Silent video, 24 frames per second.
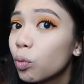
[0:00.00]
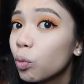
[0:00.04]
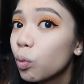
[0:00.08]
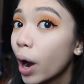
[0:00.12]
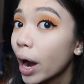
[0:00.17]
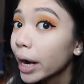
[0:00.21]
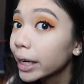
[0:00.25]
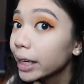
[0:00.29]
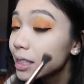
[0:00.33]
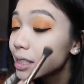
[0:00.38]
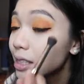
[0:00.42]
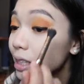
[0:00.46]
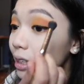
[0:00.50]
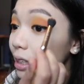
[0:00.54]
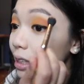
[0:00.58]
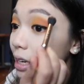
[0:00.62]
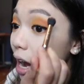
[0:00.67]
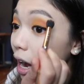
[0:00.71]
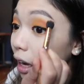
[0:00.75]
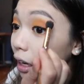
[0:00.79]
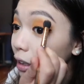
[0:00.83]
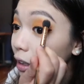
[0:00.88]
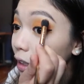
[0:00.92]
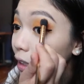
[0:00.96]
Why does it
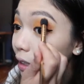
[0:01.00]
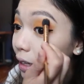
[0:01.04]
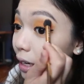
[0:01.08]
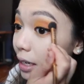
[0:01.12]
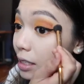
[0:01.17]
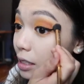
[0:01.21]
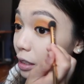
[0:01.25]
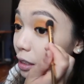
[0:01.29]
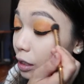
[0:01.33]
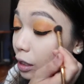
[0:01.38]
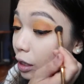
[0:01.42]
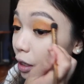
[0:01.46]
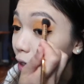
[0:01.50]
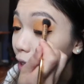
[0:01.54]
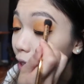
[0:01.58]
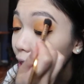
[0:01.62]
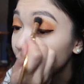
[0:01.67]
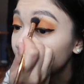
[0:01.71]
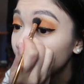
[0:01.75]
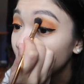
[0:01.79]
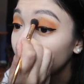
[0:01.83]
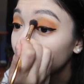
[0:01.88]
not look as good